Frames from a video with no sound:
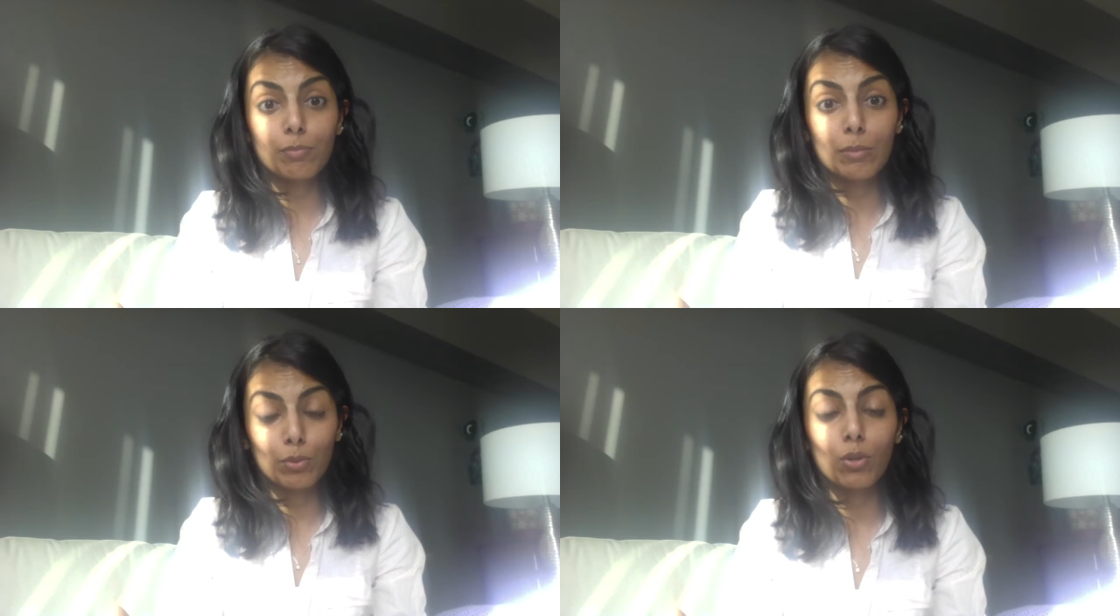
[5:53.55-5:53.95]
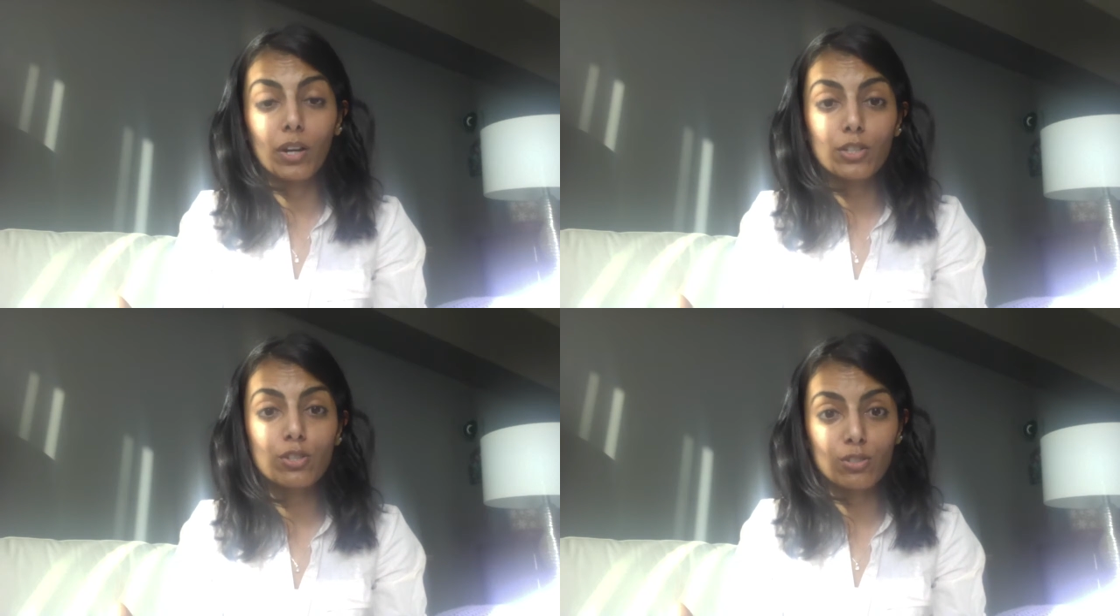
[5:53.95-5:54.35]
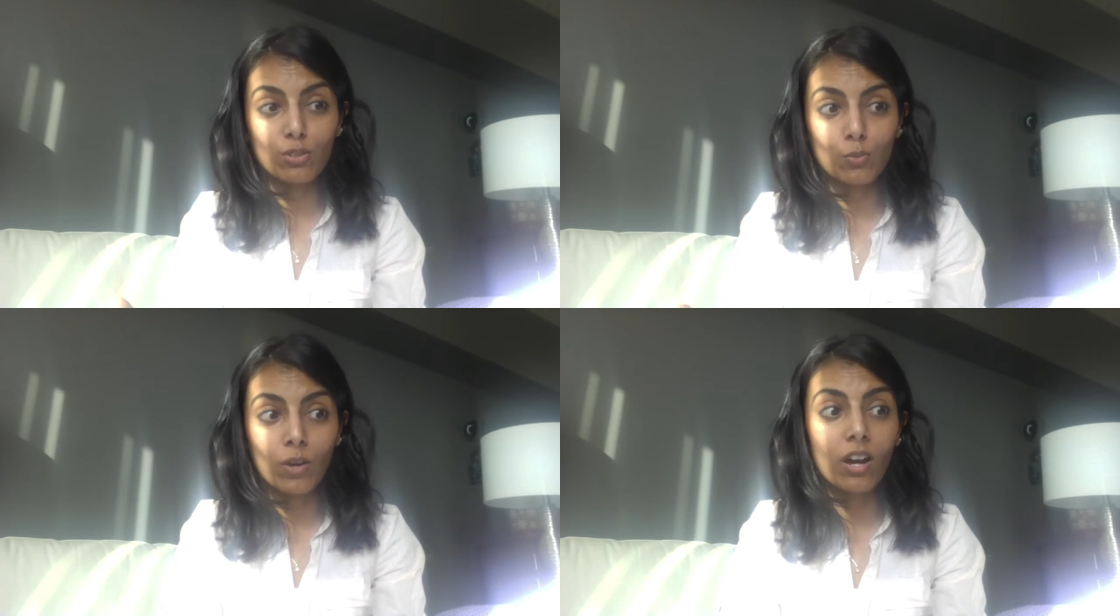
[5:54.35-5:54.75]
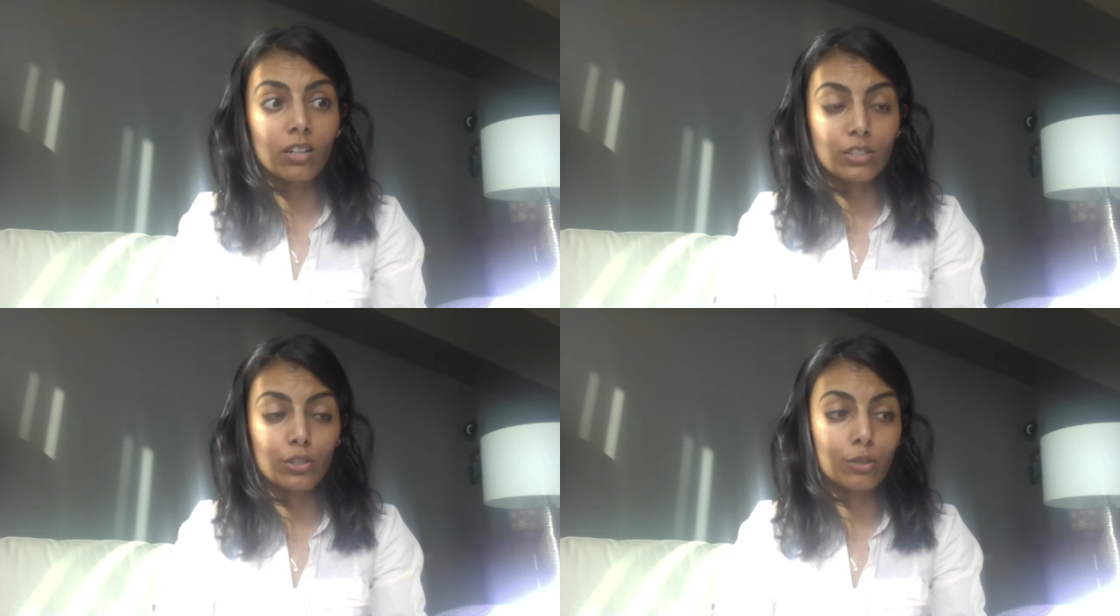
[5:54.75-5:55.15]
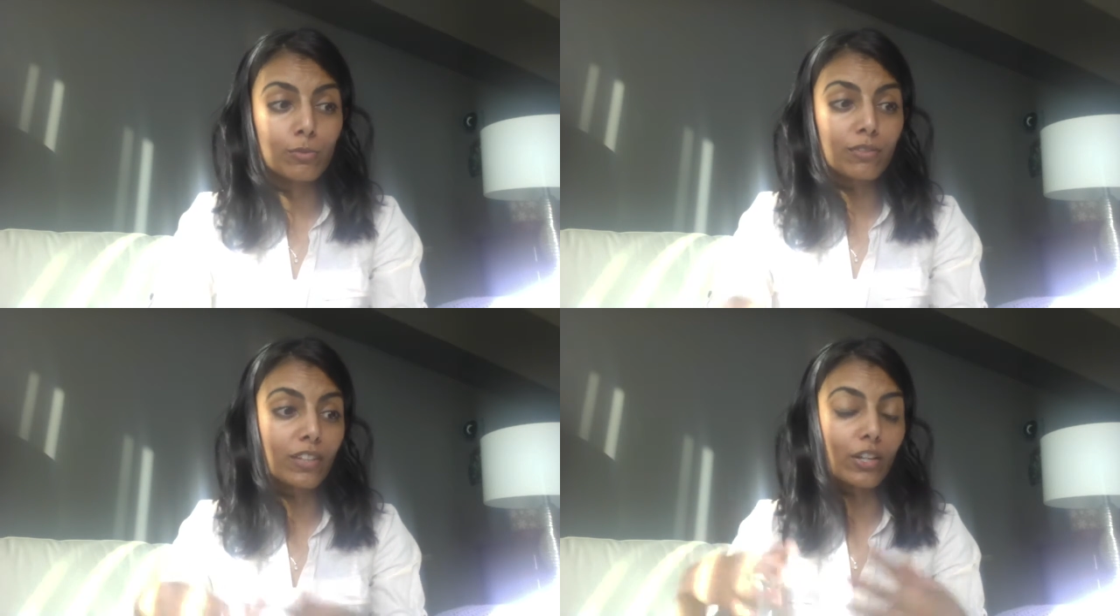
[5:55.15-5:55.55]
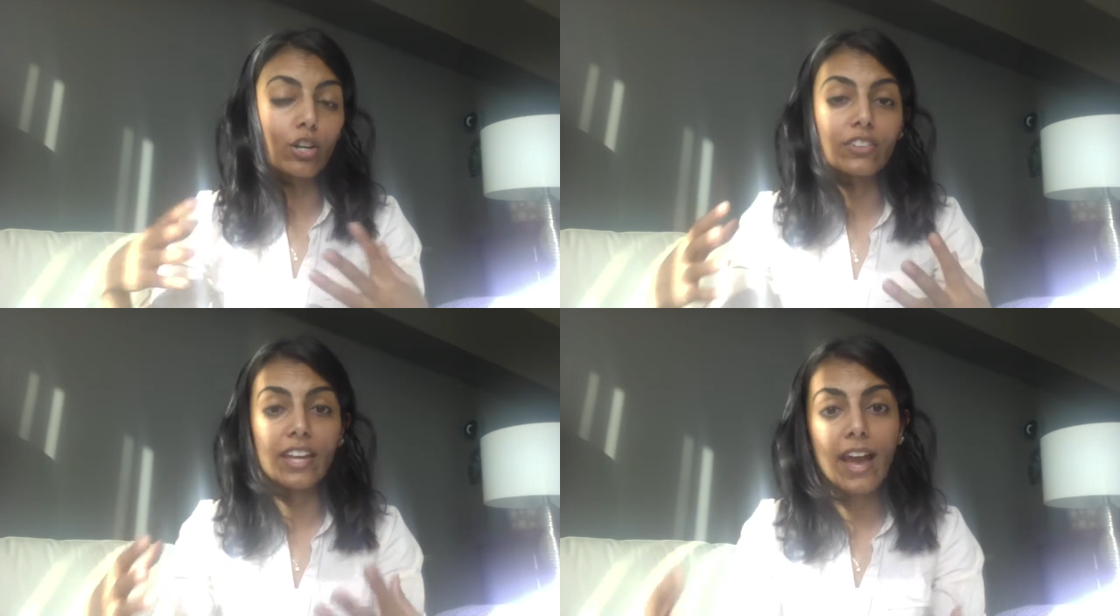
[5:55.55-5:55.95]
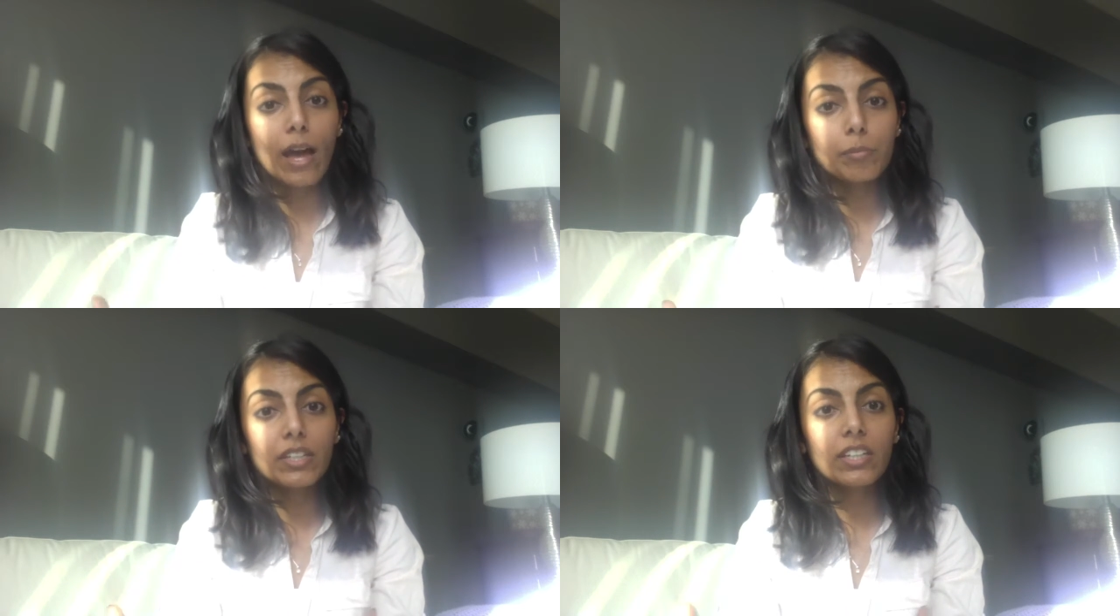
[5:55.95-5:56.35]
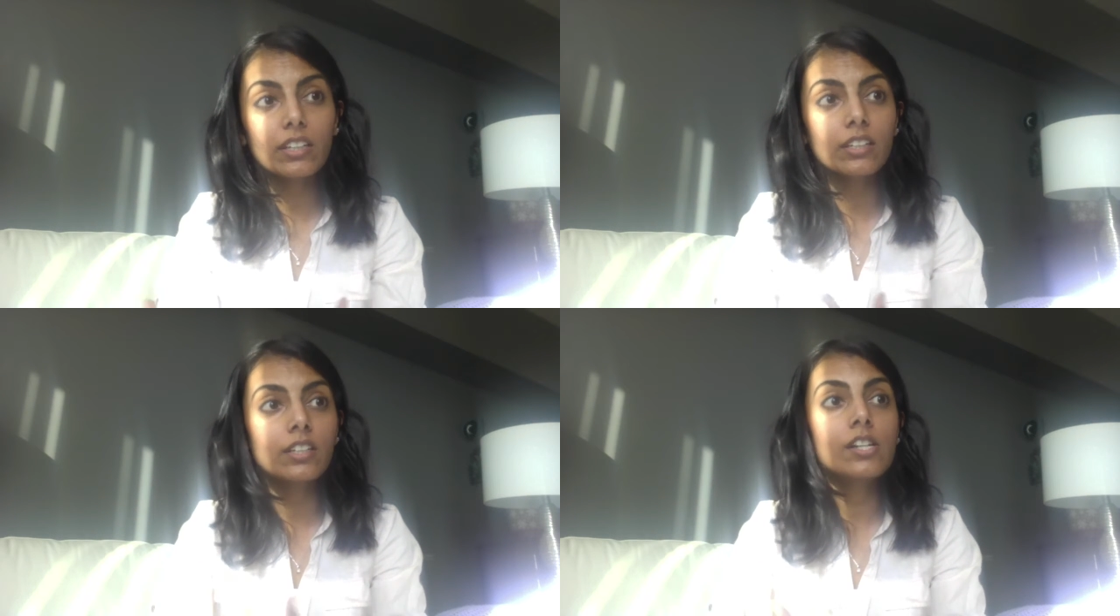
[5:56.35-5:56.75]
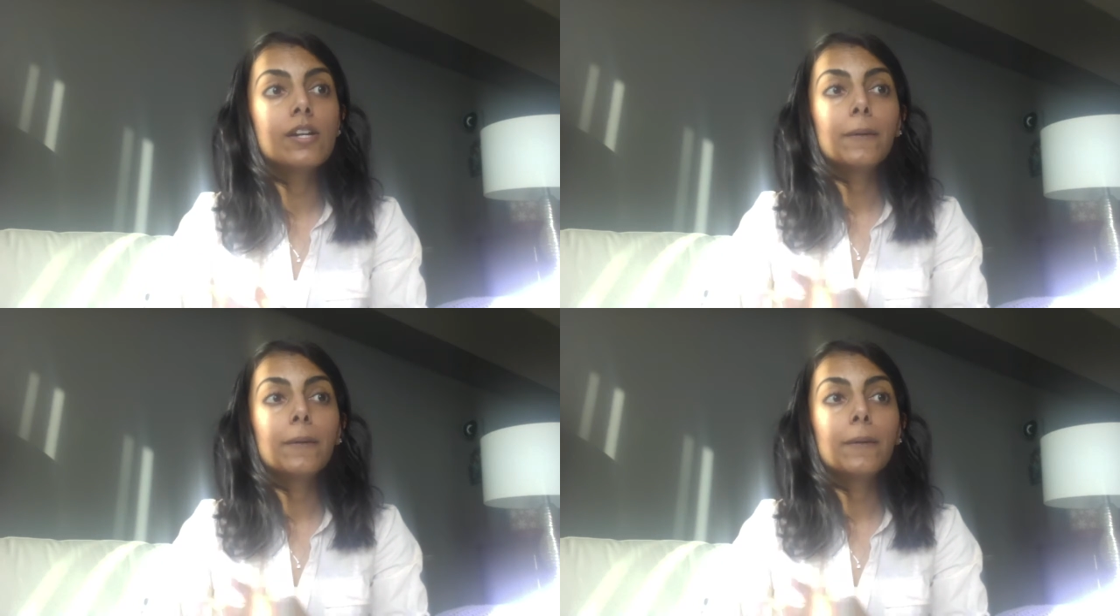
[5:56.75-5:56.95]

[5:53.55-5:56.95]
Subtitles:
people questions as well in terms of like, are they happy here?